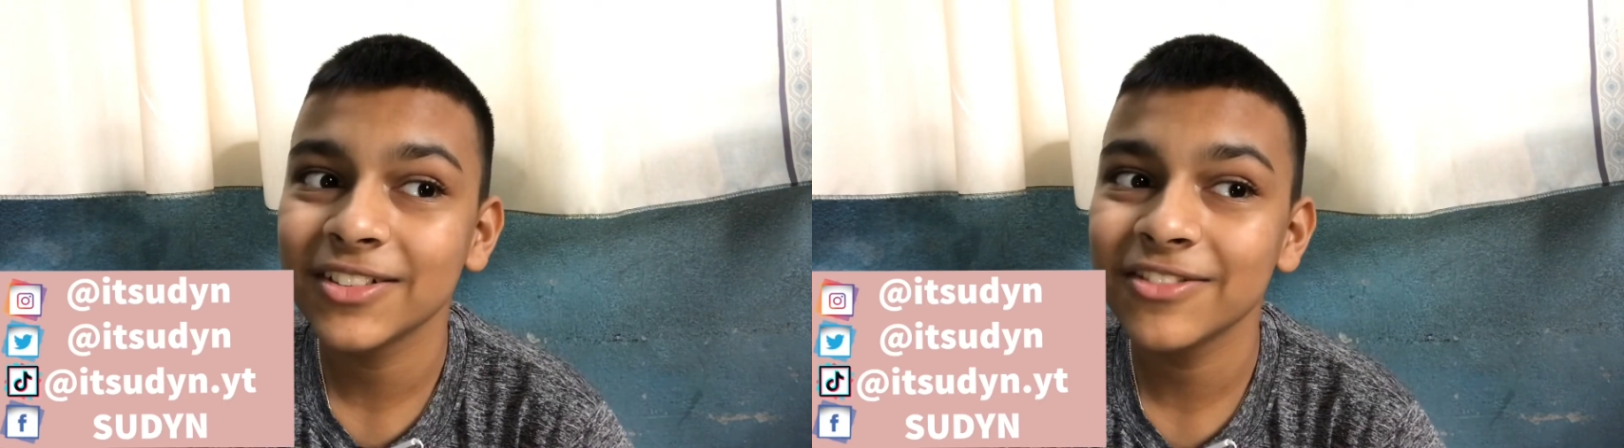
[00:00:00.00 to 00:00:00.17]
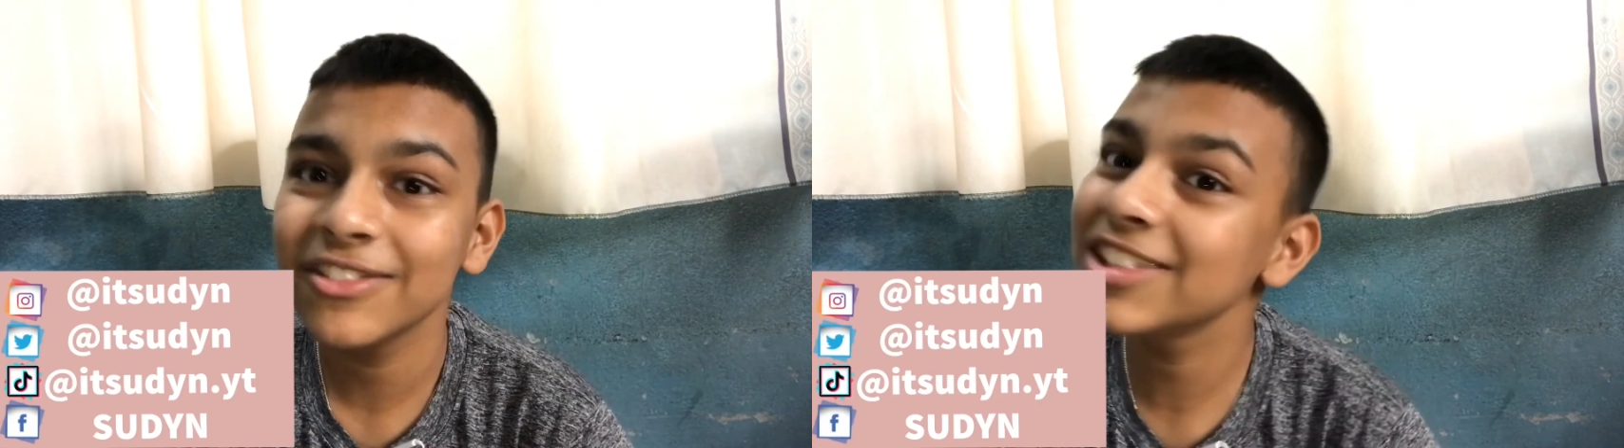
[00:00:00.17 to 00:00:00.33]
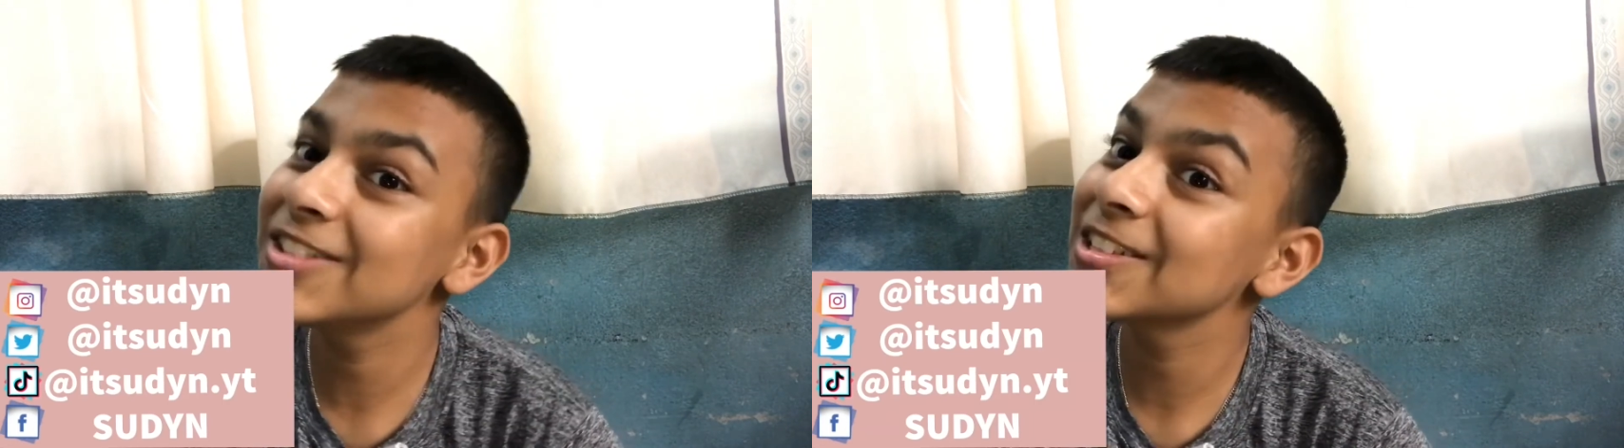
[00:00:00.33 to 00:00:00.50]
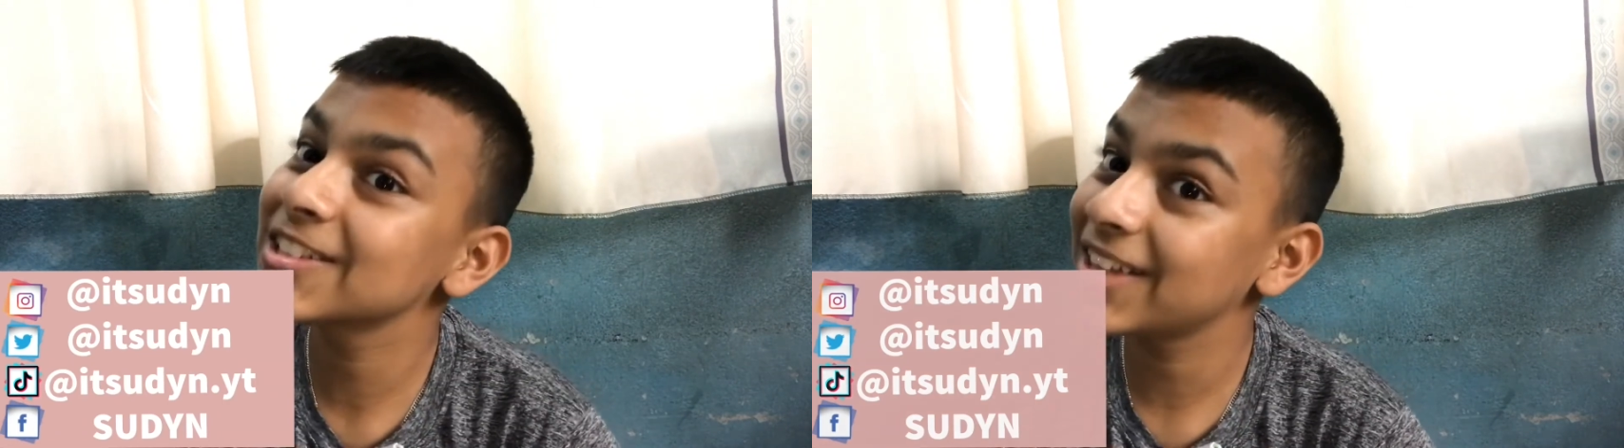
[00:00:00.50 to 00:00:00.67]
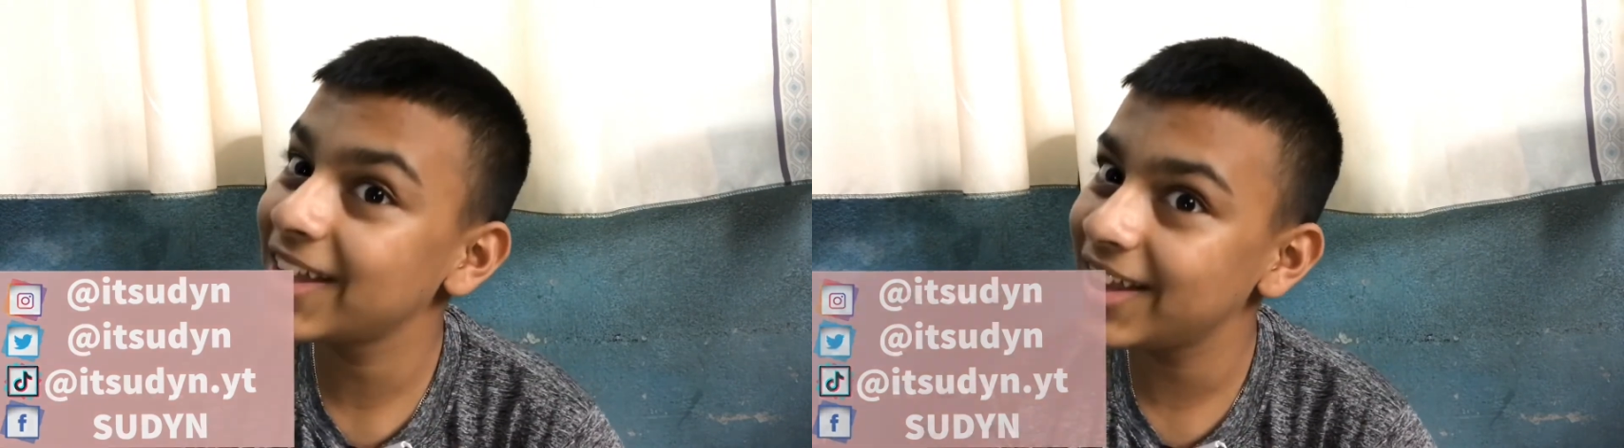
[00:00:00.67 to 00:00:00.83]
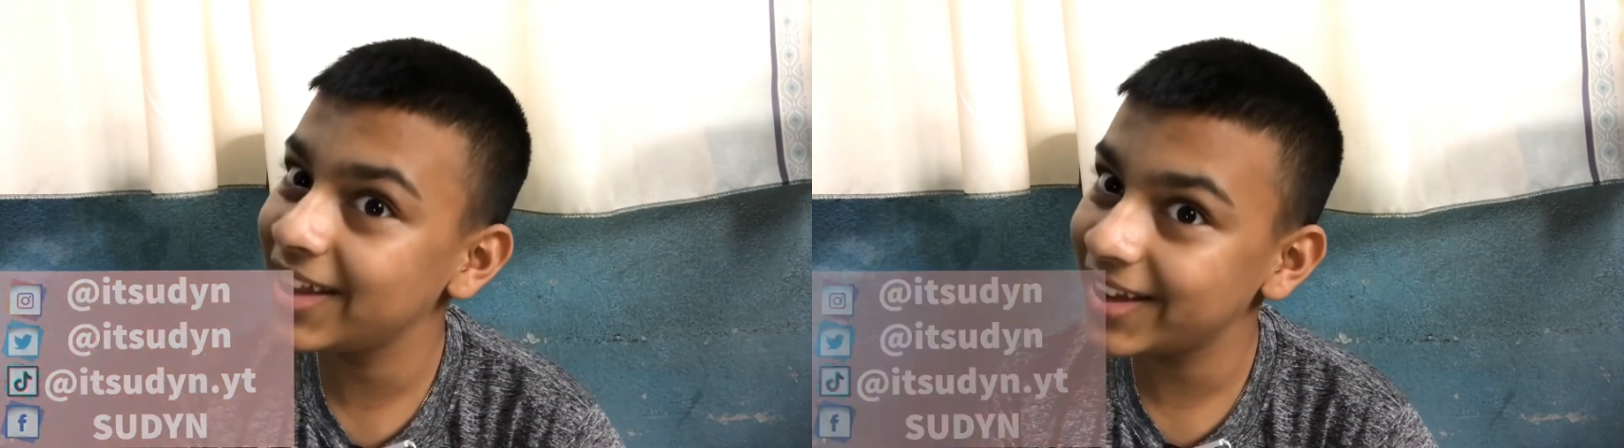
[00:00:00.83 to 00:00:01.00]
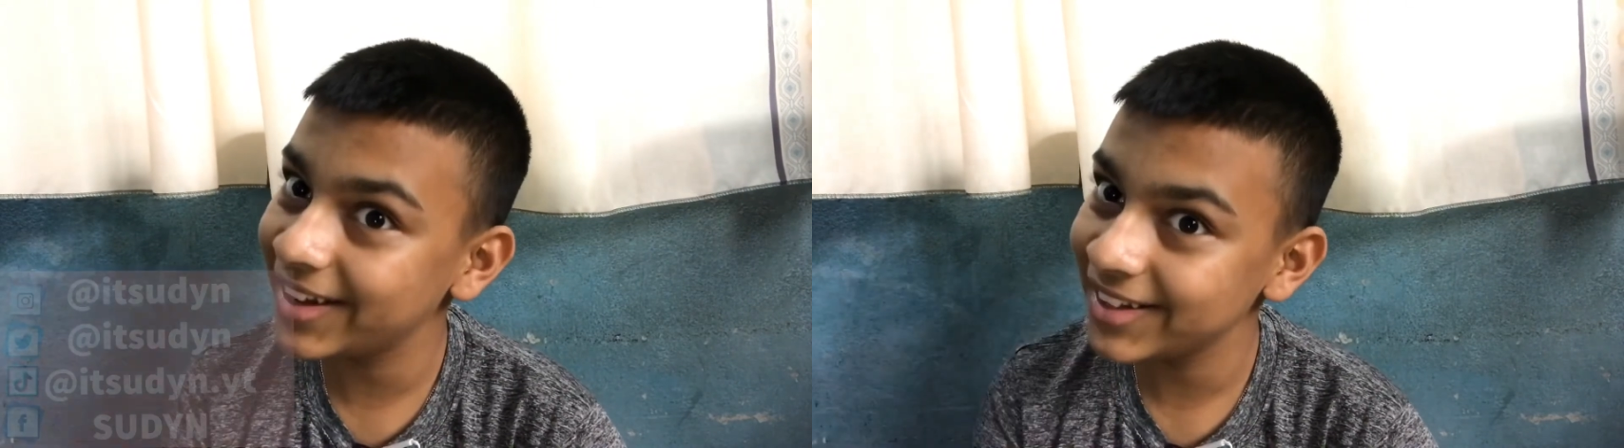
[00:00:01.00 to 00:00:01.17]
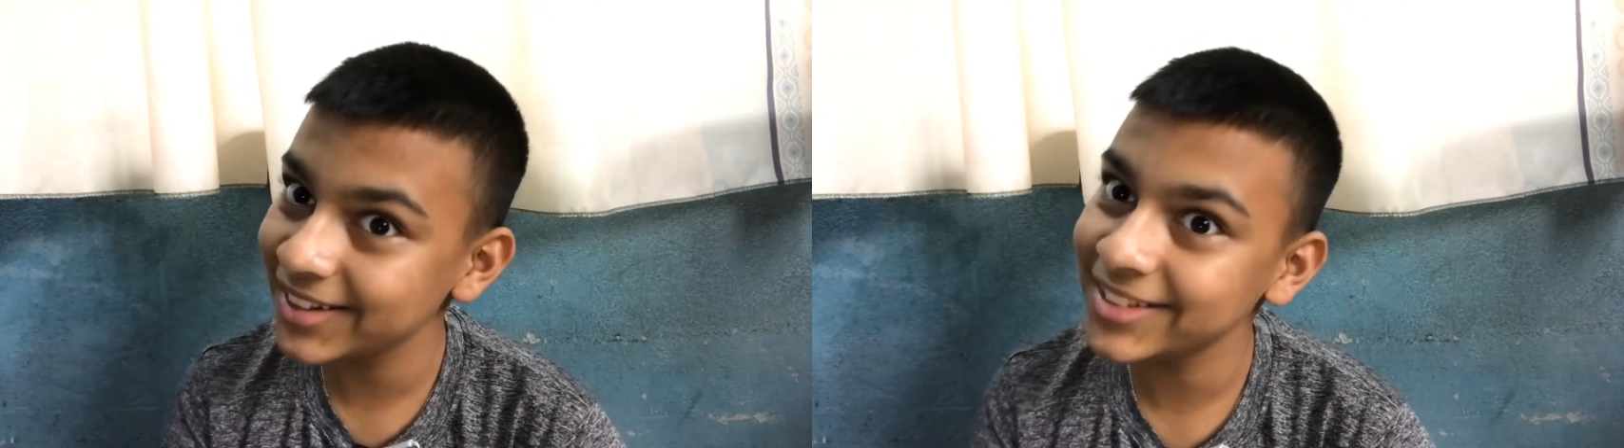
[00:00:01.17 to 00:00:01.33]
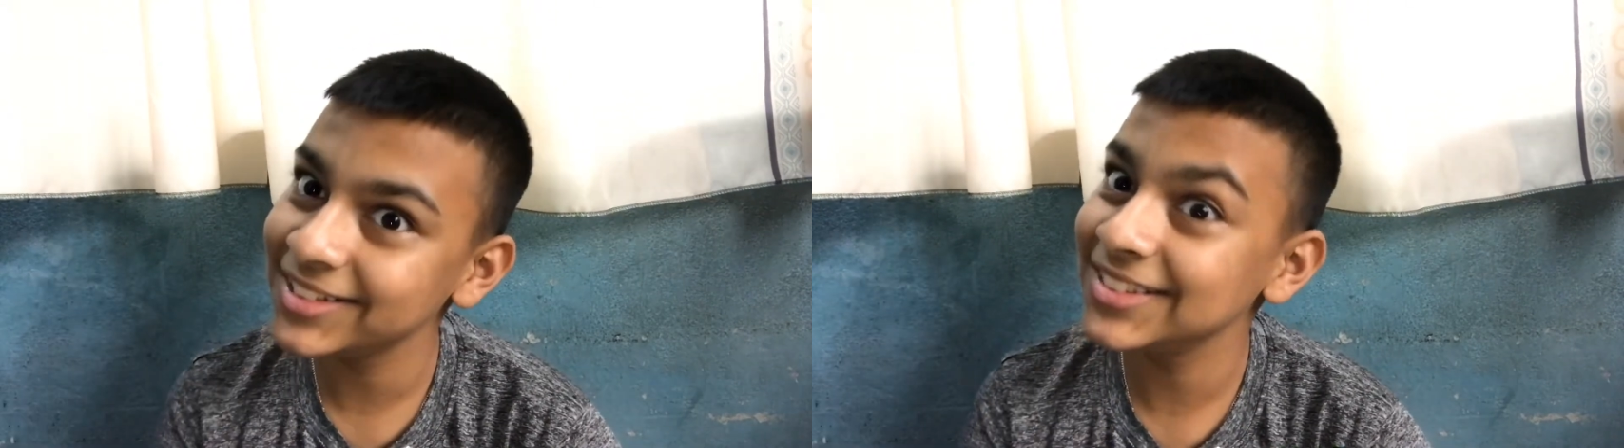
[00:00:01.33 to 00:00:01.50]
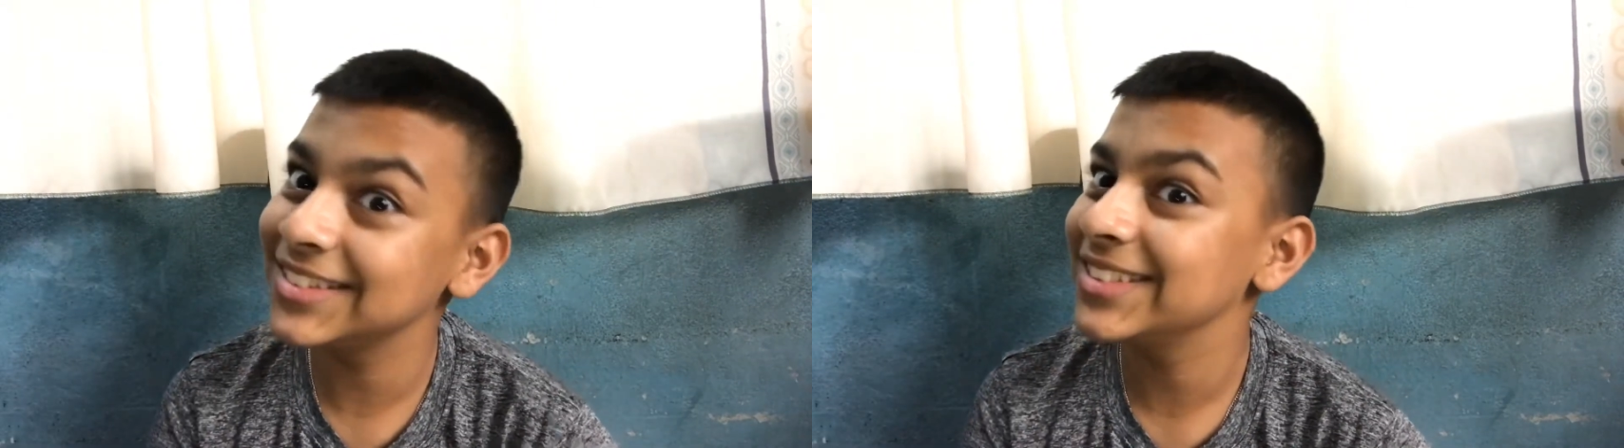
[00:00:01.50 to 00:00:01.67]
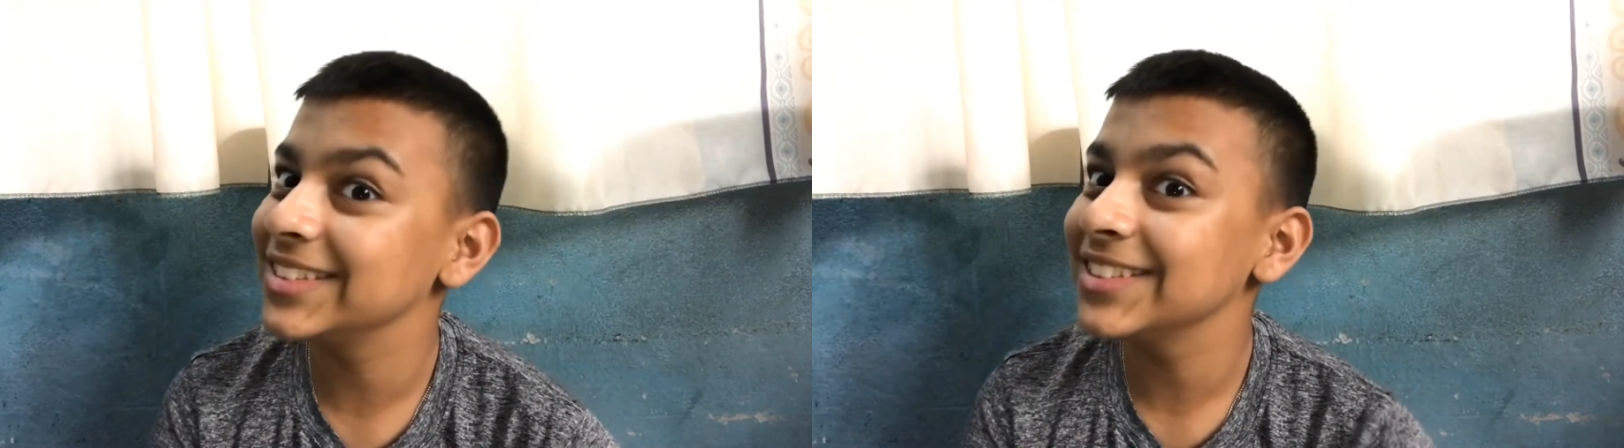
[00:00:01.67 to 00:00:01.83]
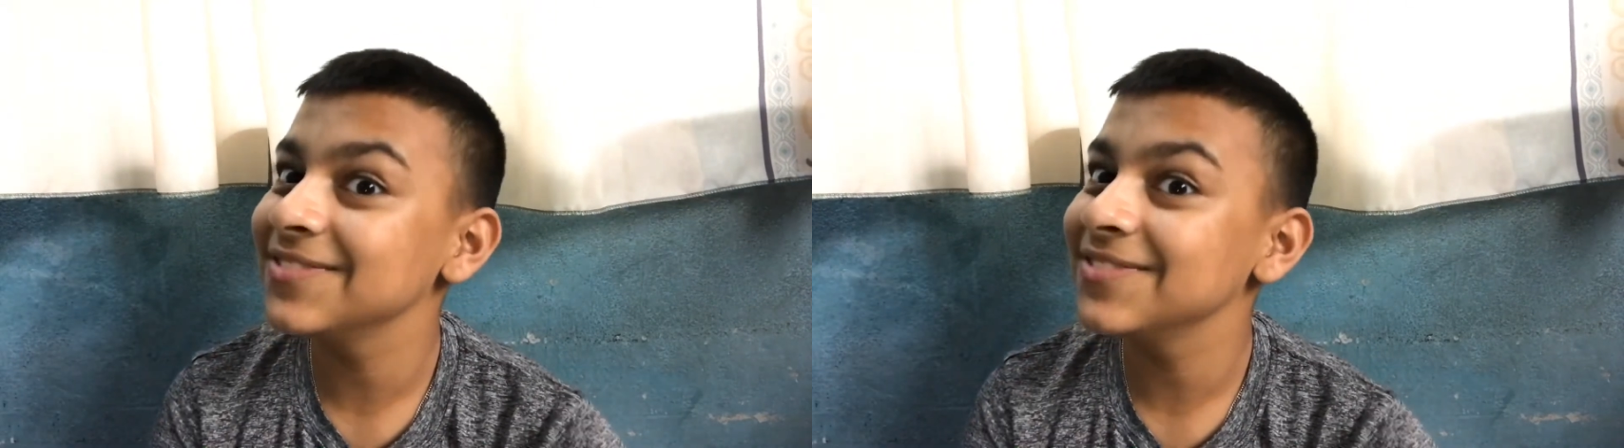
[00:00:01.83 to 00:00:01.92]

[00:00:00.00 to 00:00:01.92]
which is kind of